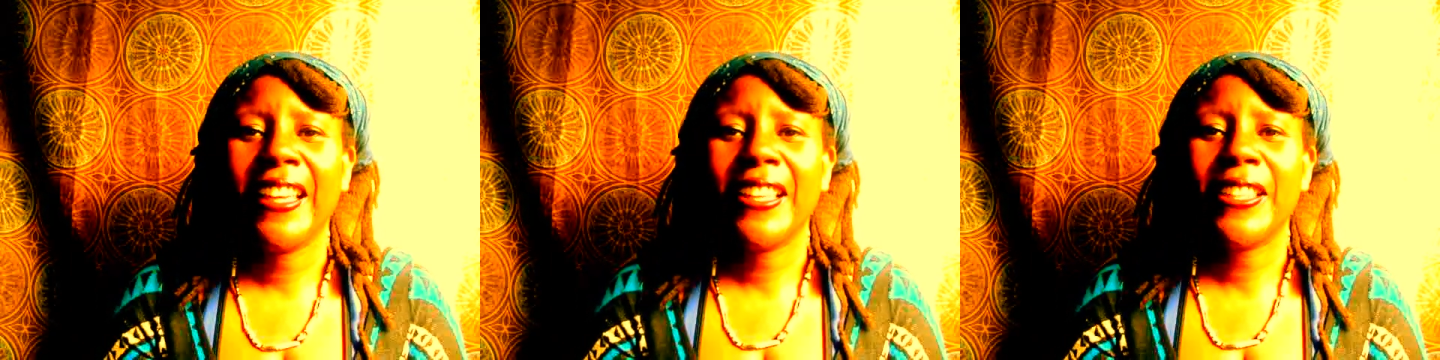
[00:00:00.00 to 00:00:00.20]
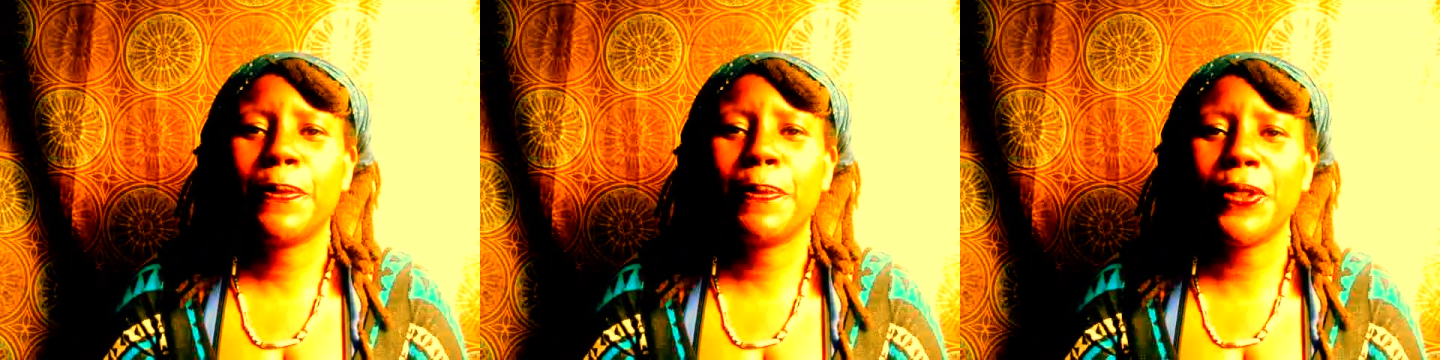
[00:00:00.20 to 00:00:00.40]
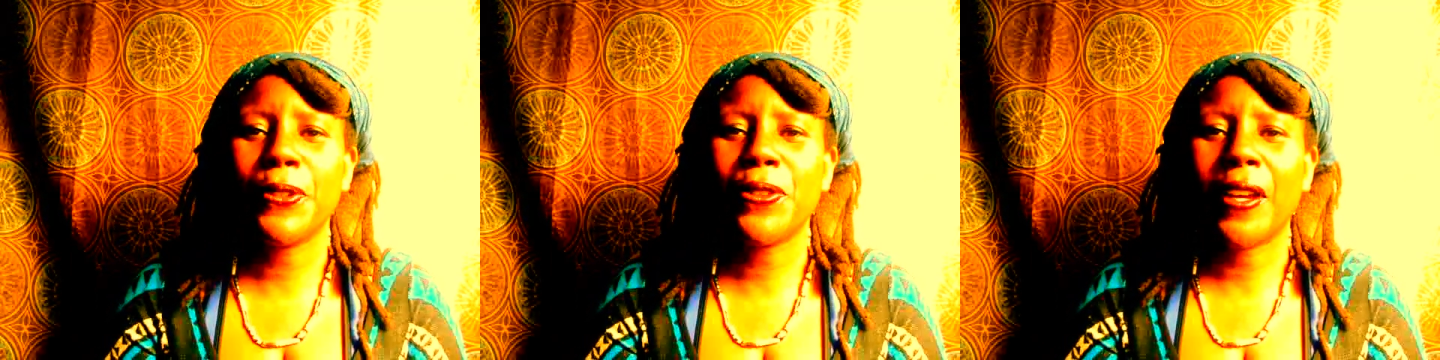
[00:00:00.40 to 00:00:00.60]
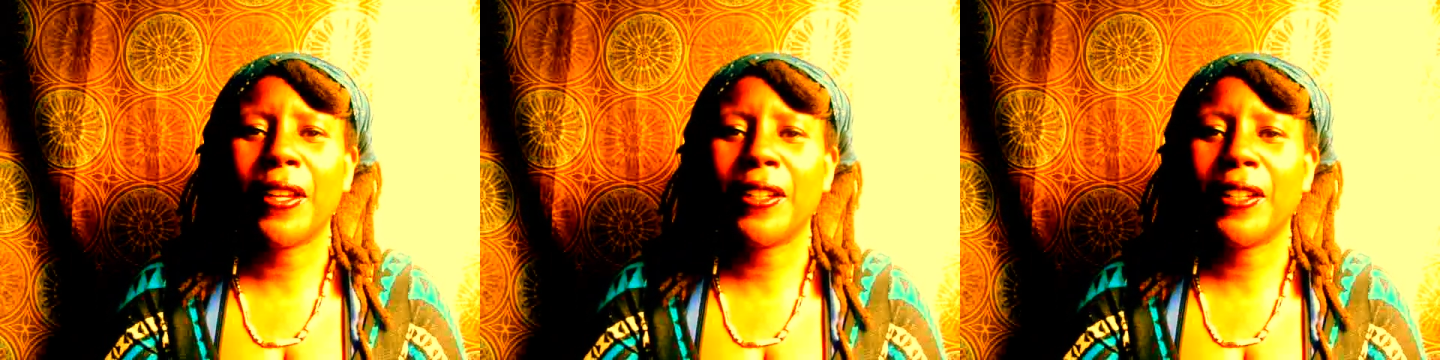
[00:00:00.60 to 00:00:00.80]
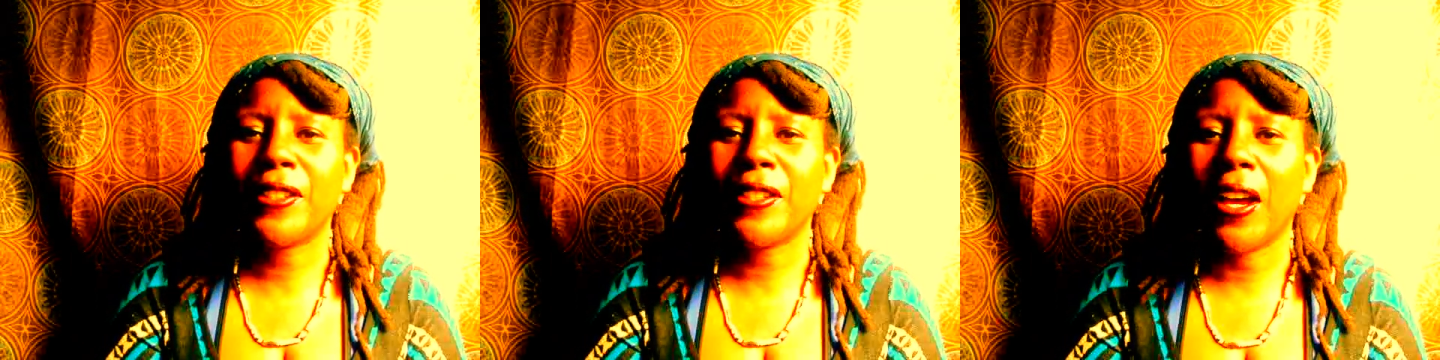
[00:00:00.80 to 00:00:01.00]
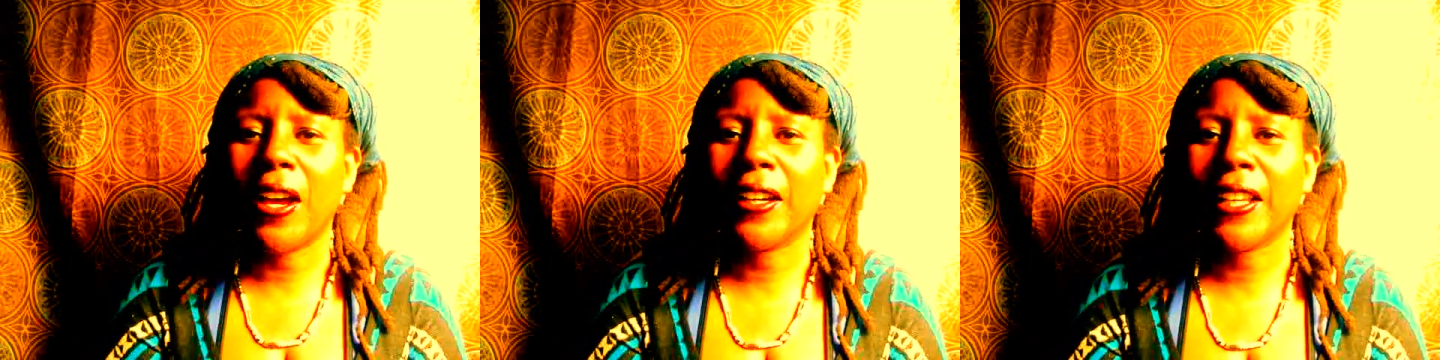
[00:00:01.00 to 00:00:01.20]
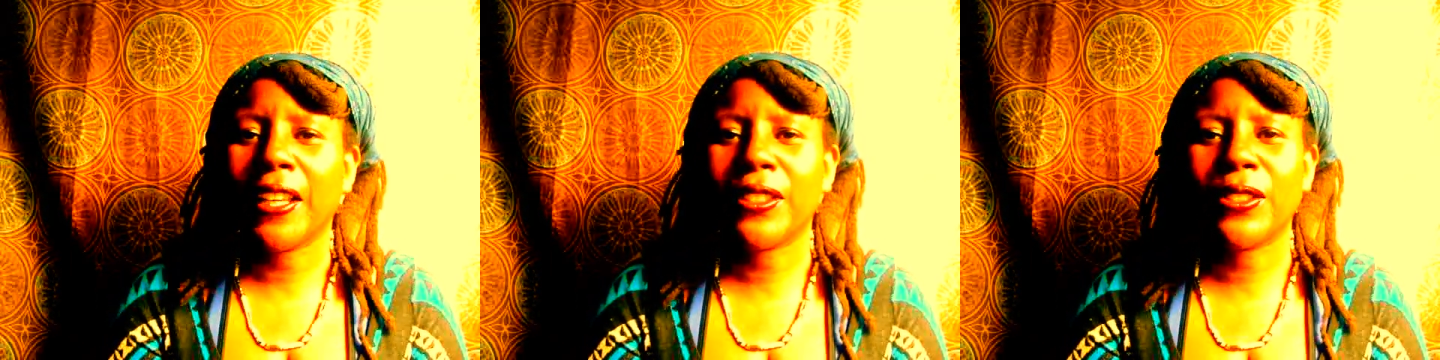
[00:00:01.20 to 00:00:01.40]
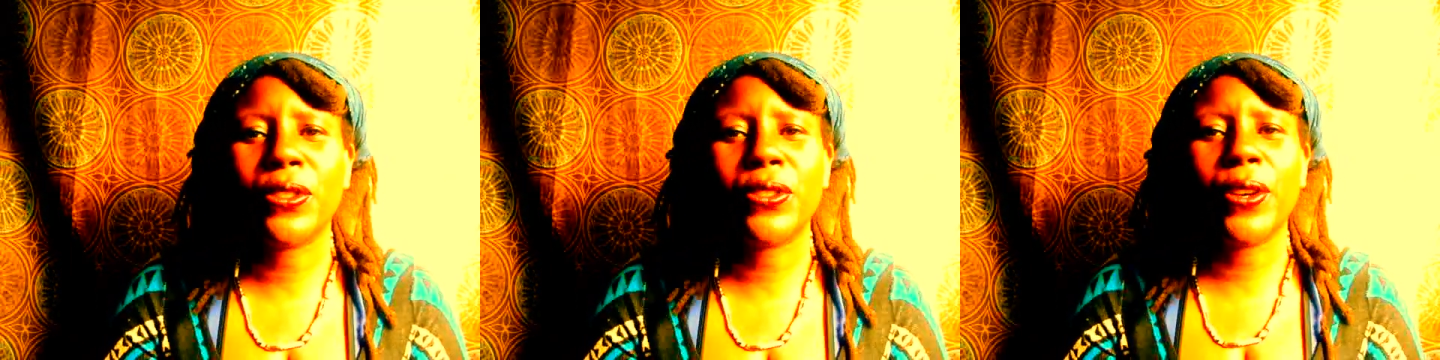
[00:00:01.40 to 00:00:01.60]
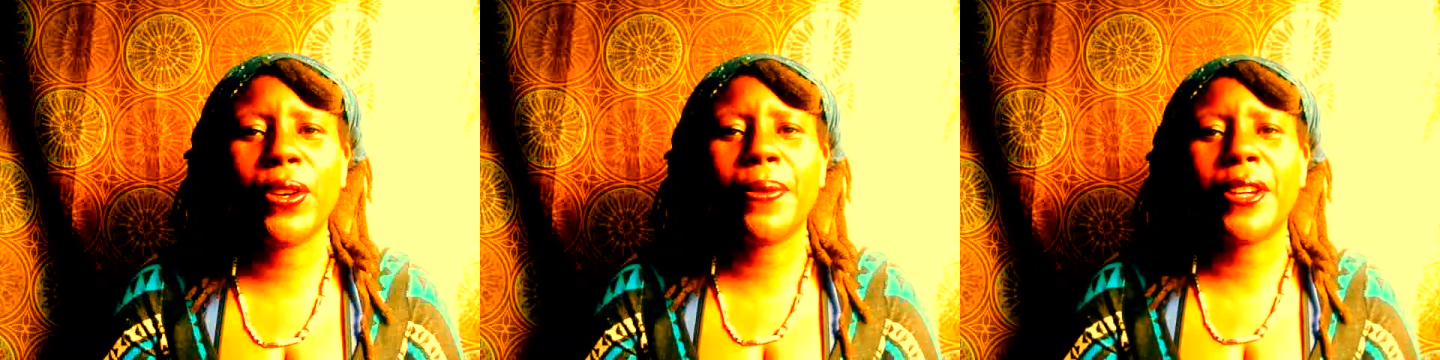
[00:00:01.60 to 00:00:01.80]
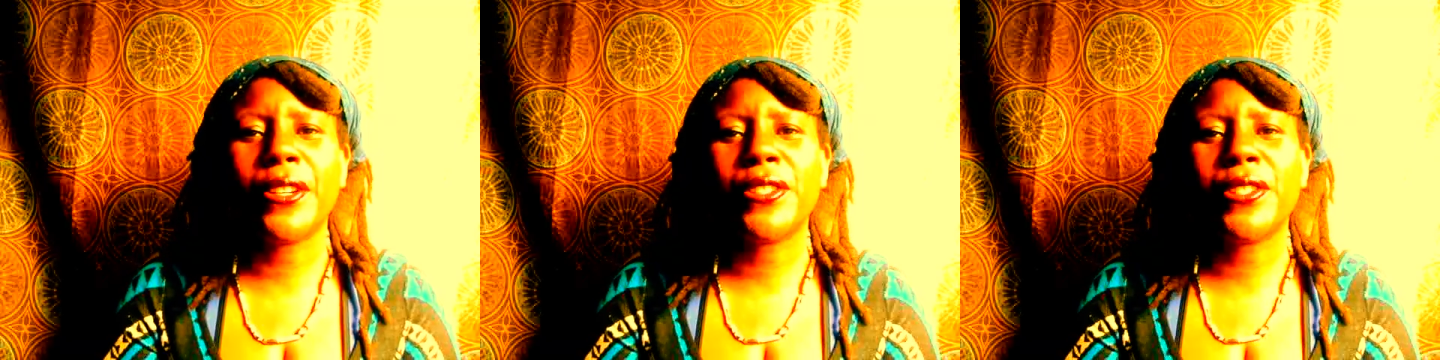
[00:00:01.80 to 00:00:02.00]
Spirituality Talk is a show
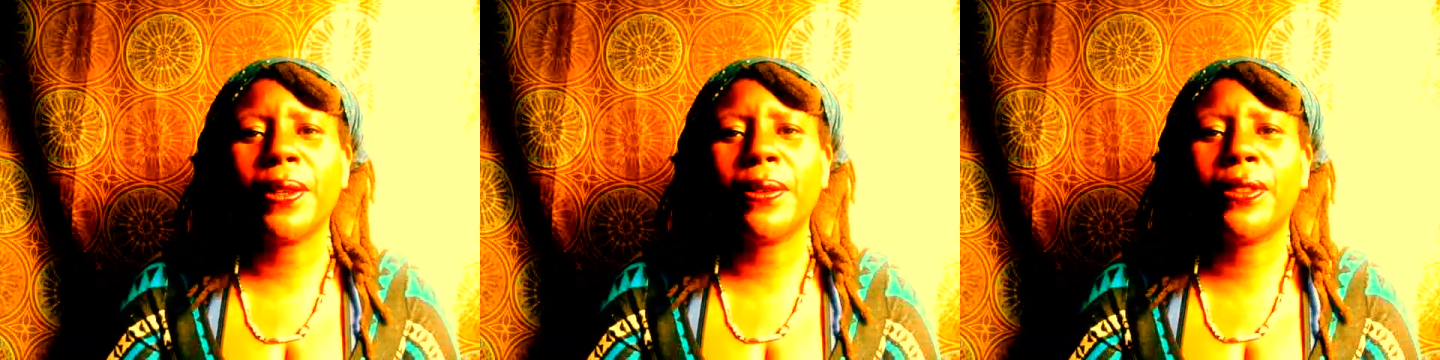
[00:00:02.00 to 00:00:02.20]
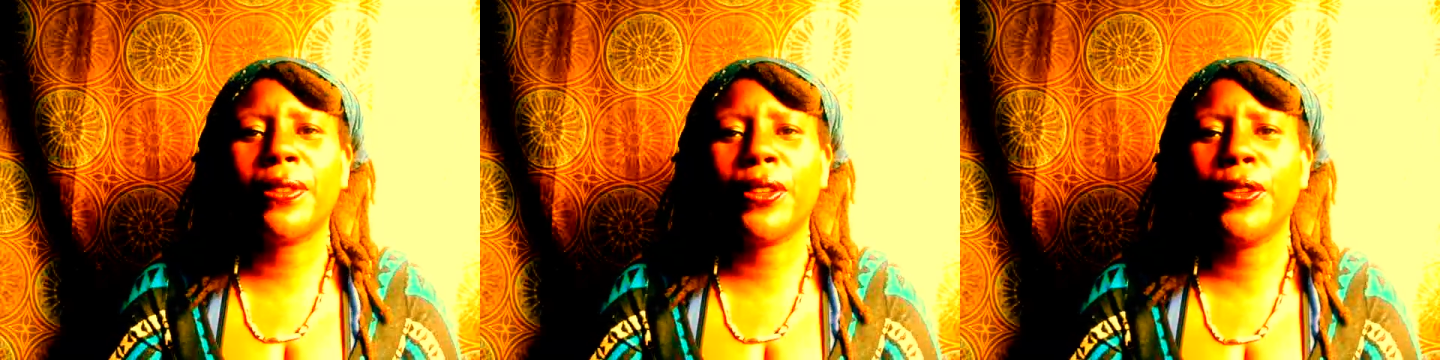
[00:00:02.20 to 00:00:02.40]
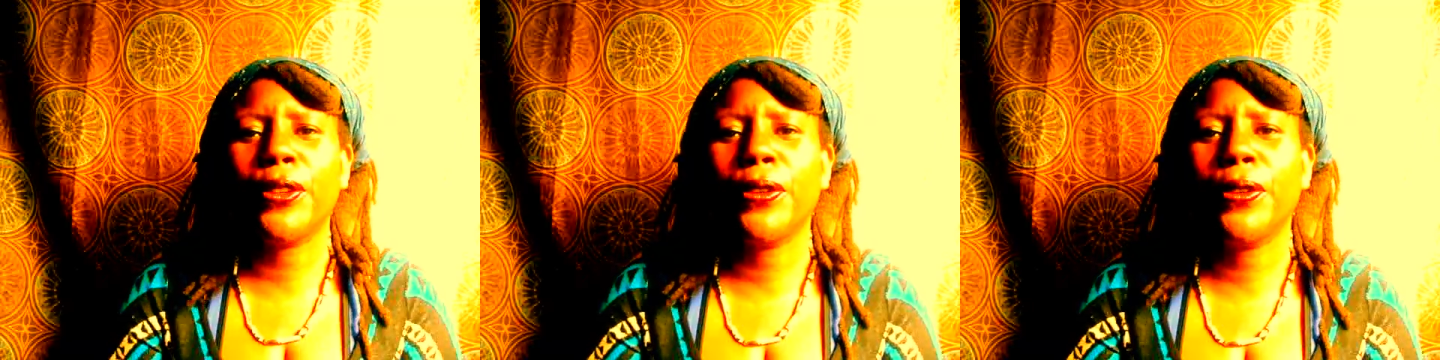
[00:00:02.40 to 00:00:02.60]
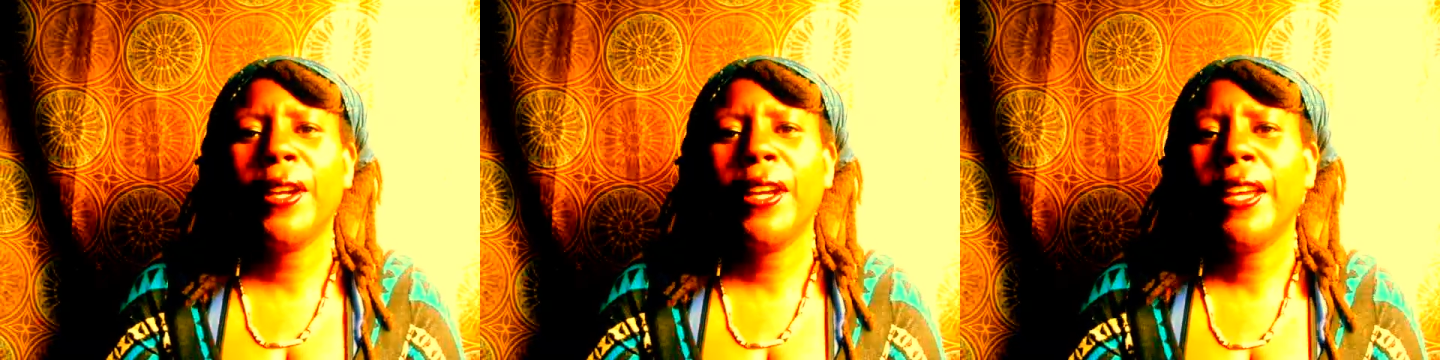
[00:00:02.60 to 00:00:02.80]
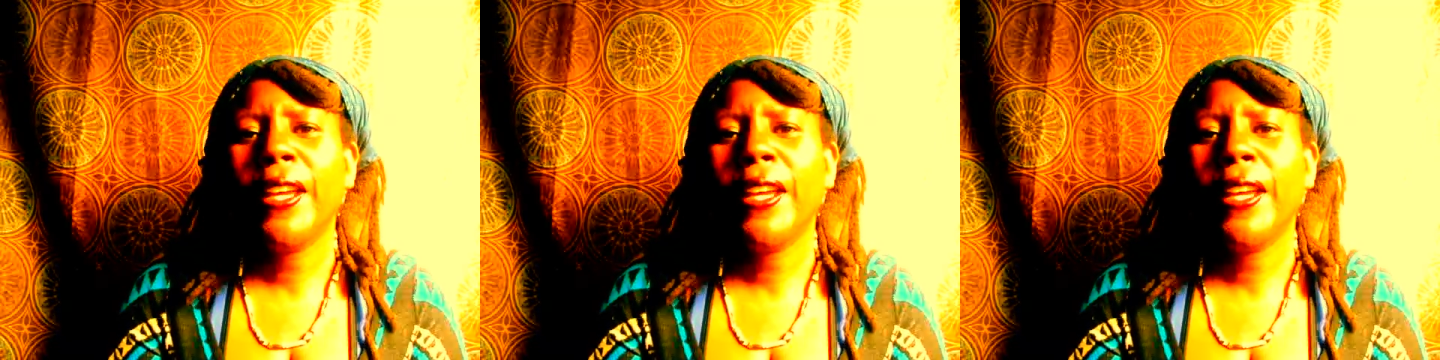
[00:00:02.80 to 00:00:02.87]
where I share with you